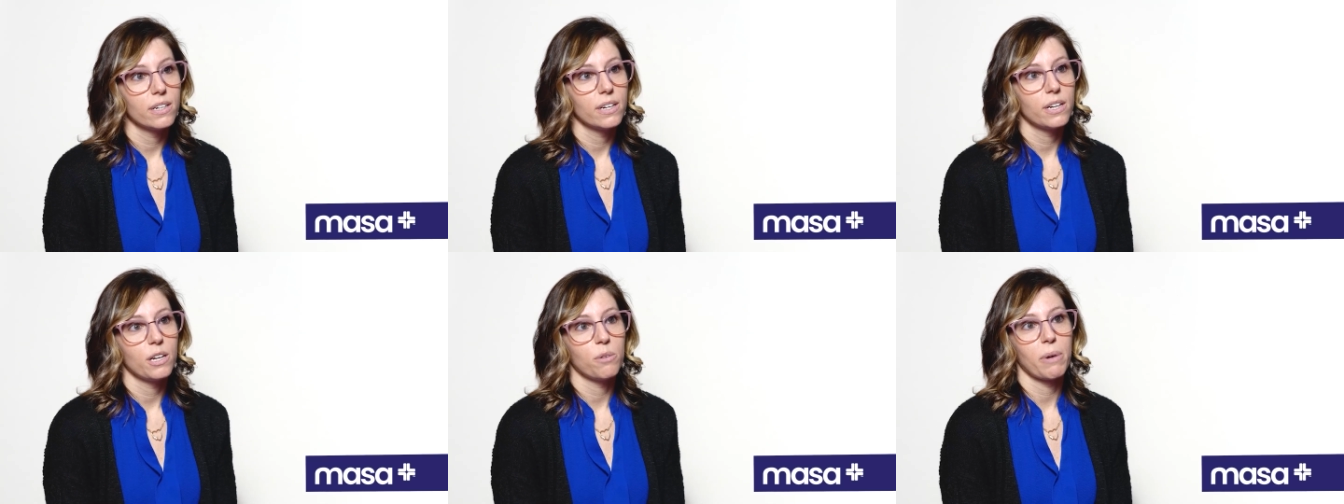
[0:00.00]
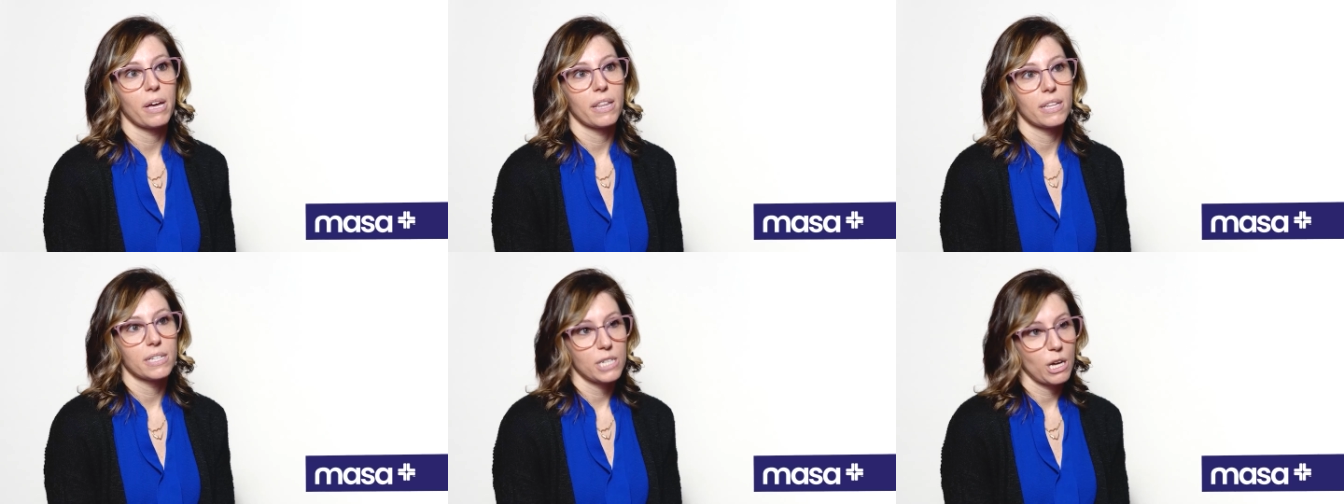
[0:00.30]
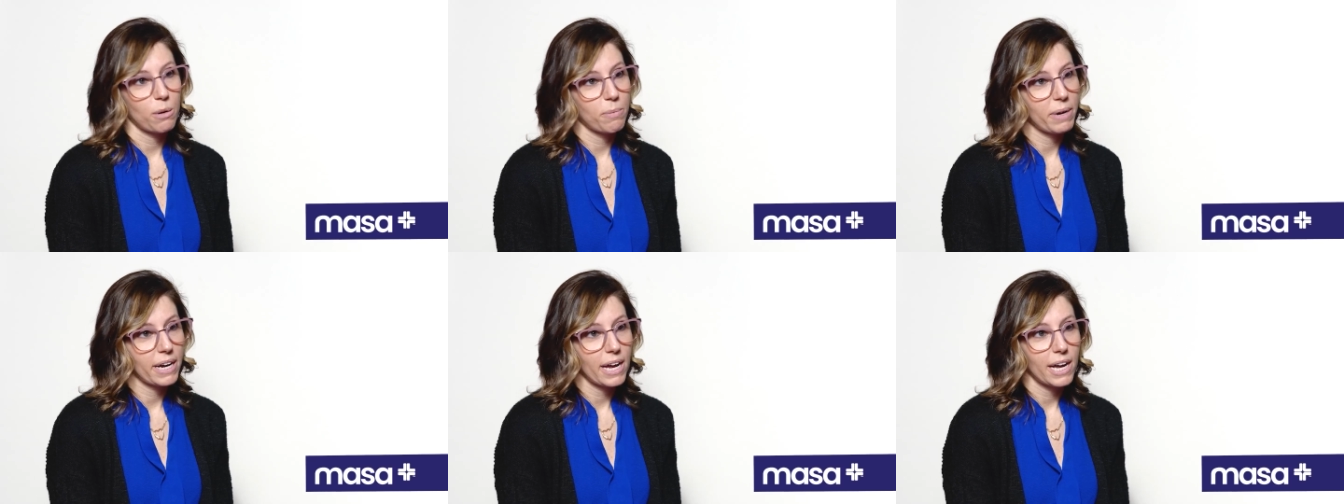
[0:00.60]
And by the
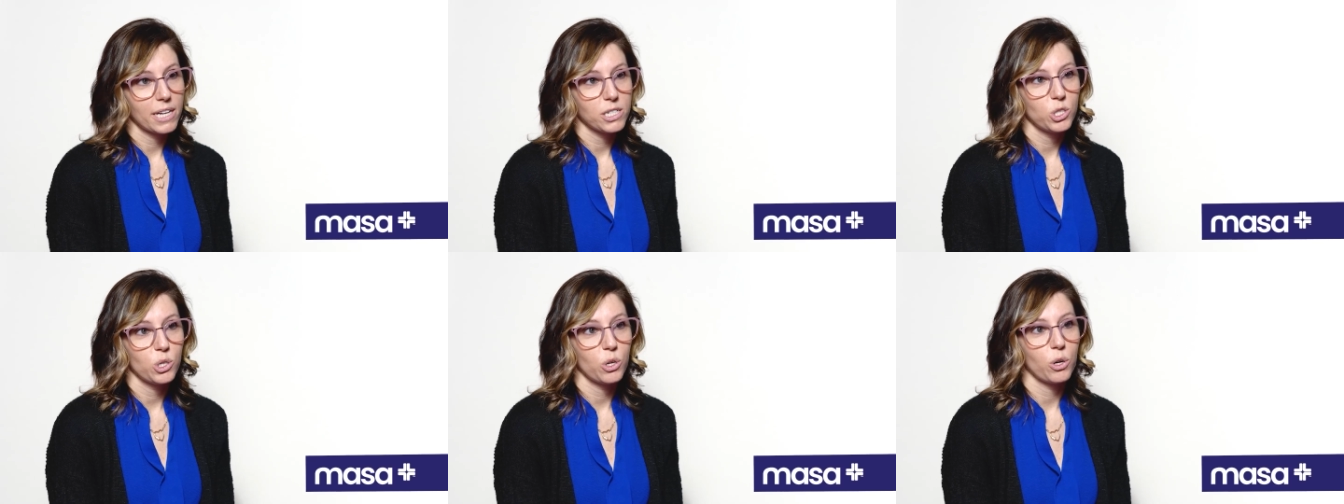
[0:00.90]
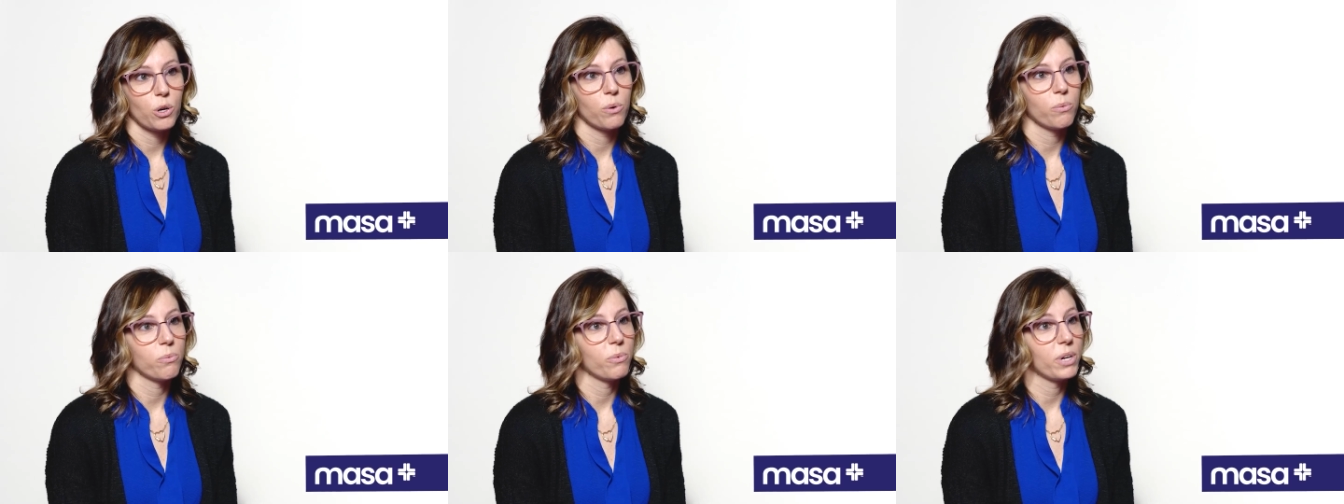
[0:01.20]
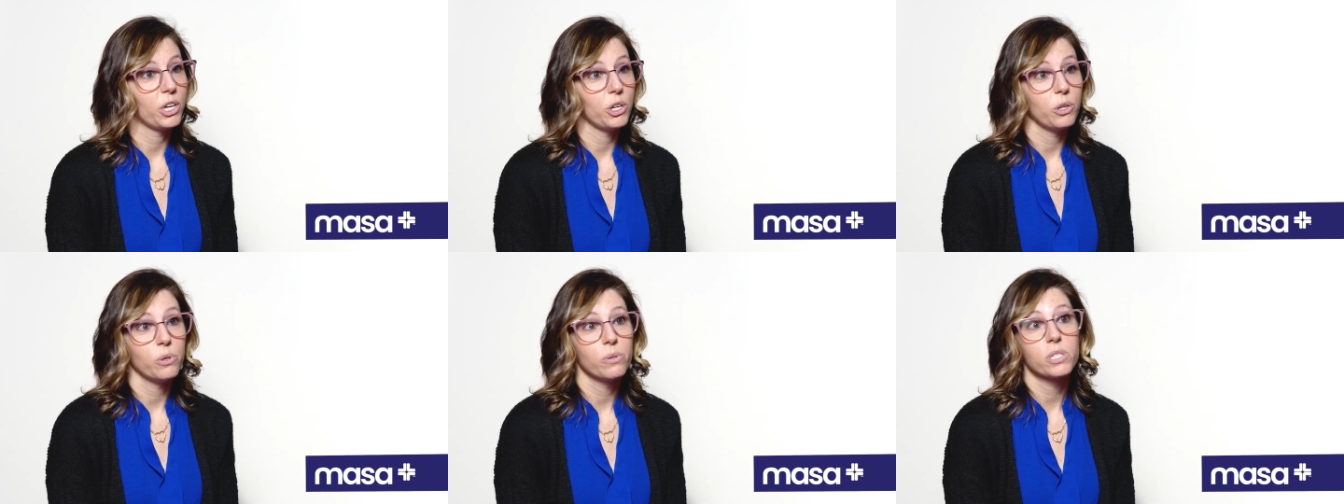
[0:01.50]
time I got to him,
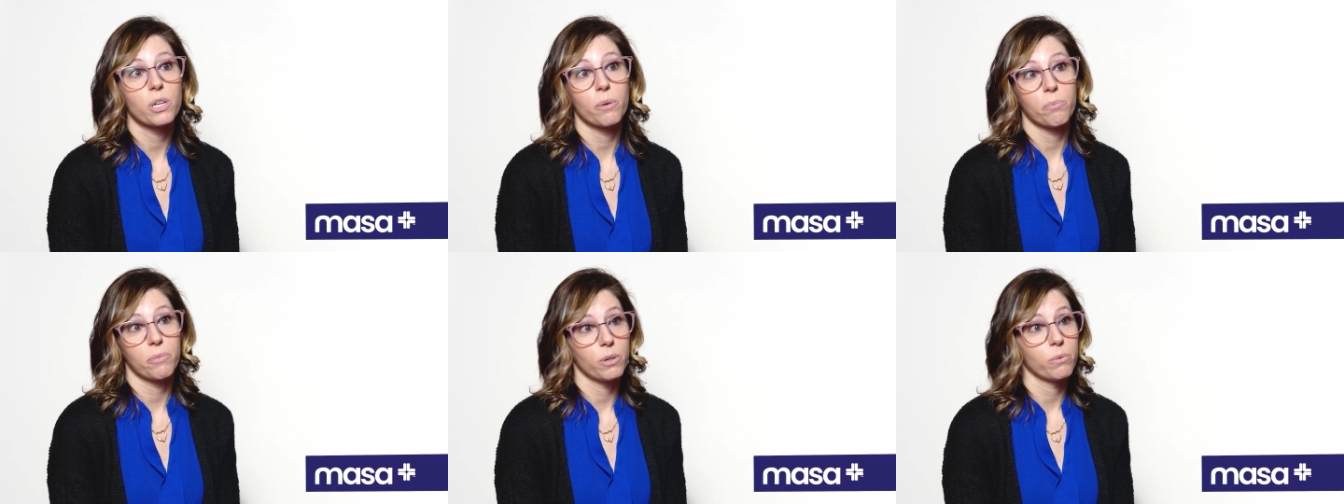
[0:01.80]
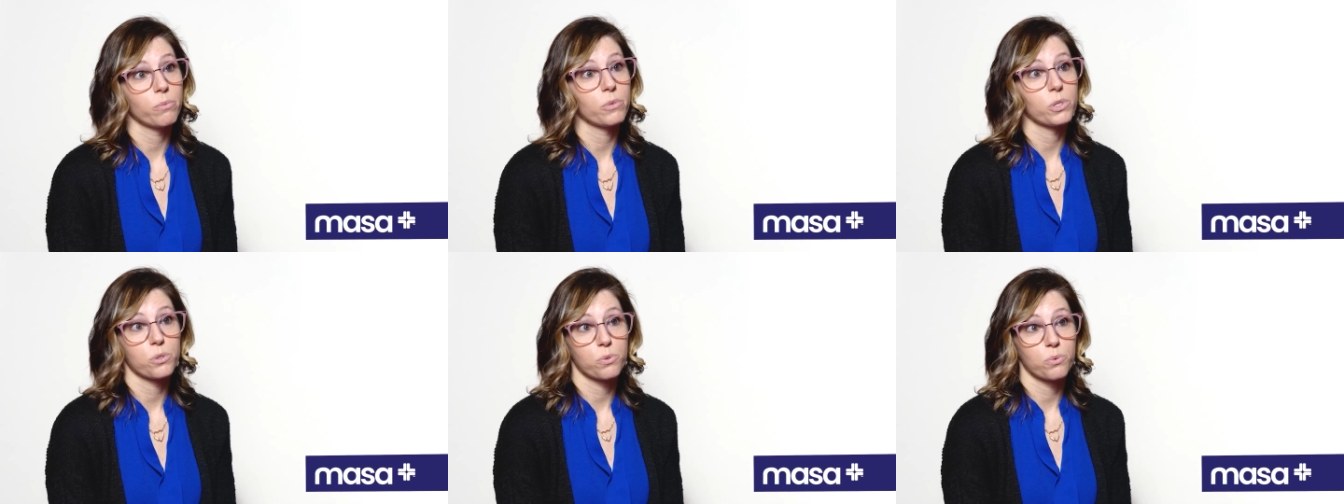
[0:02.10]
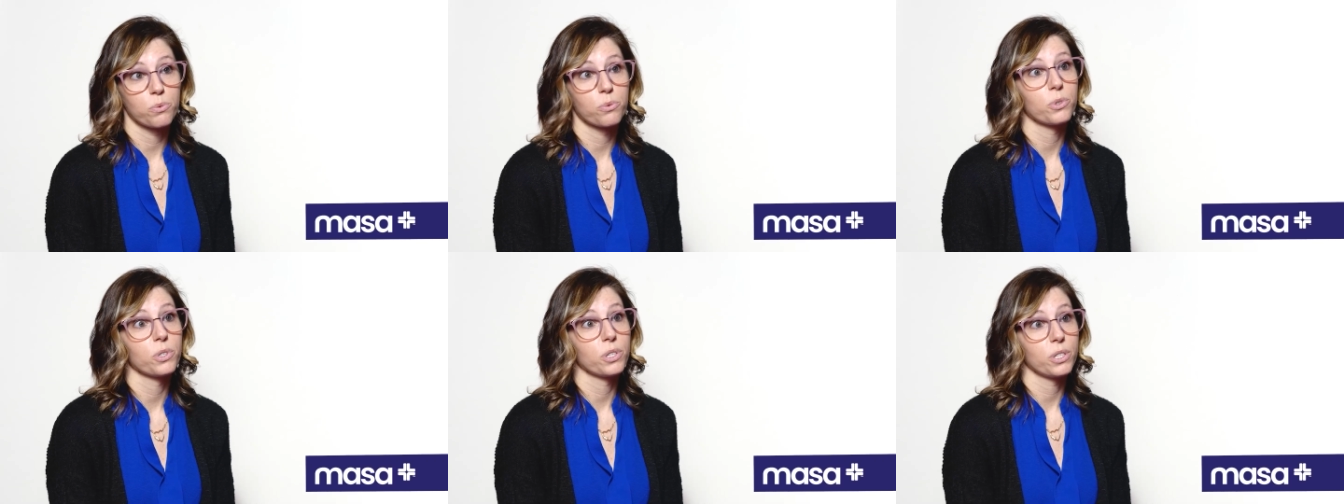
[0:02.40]
we knew something
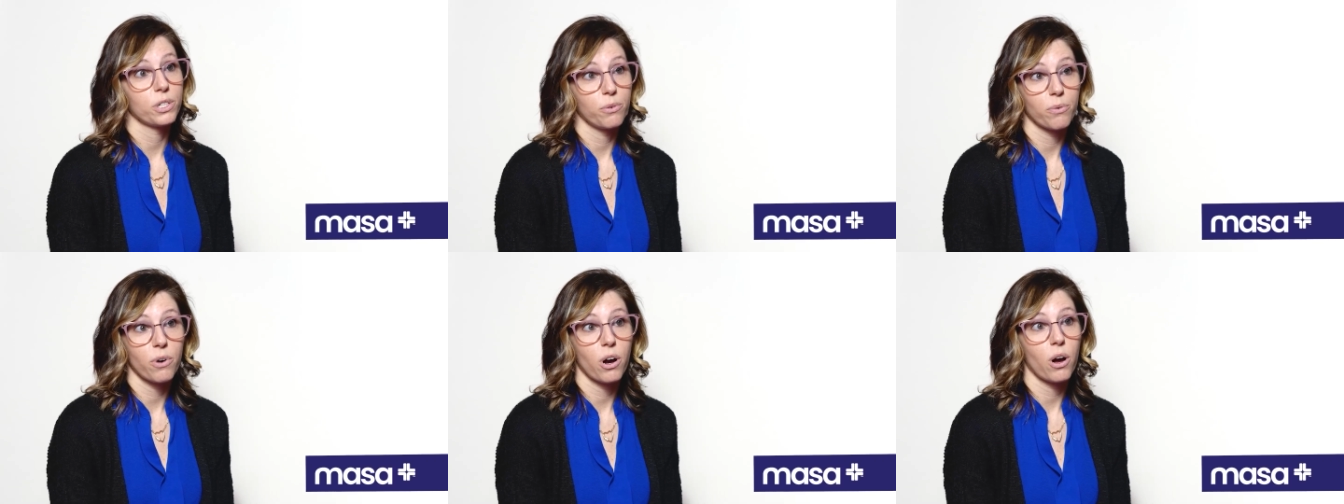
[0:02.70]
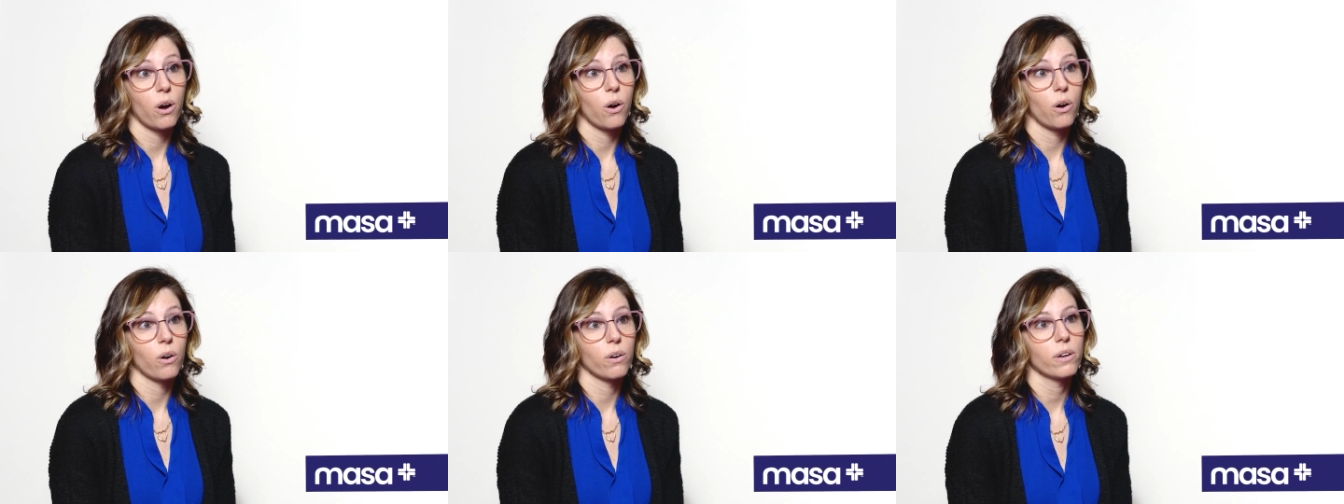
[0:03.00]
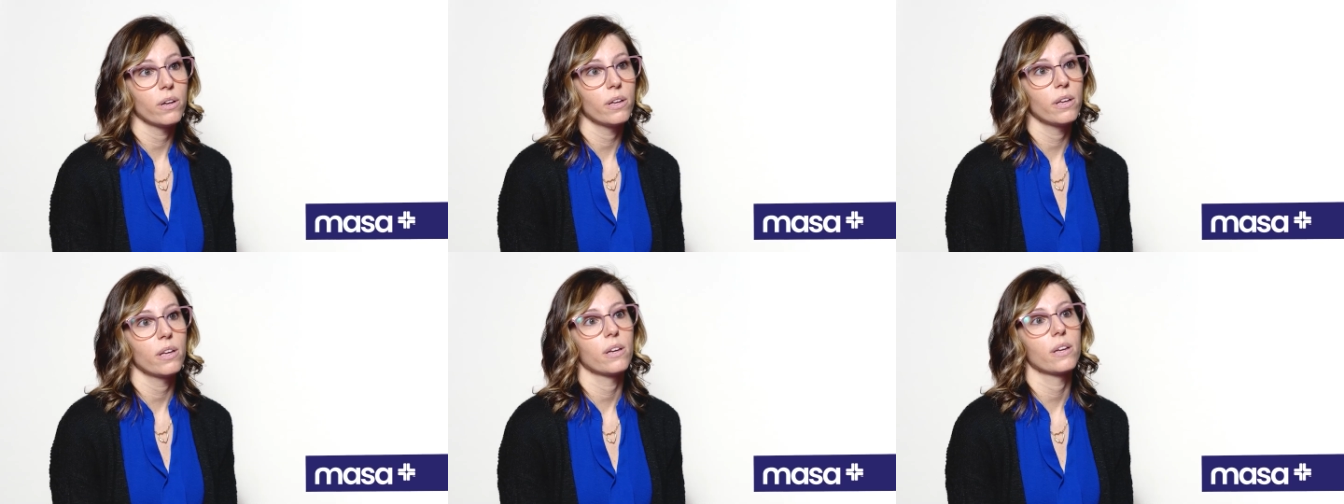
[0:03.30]
was really
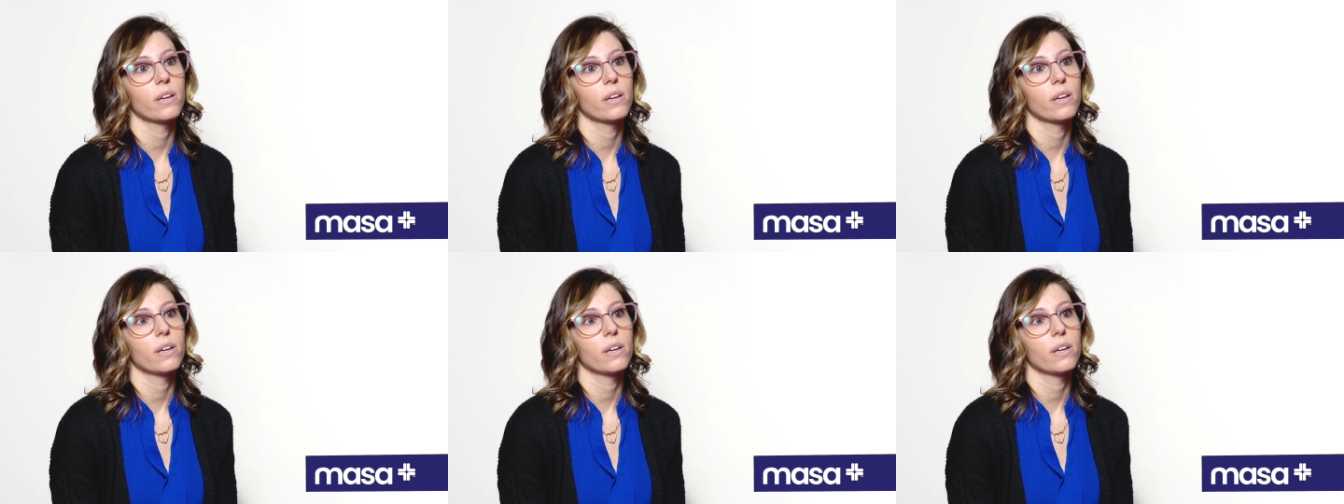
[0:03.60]
wrong.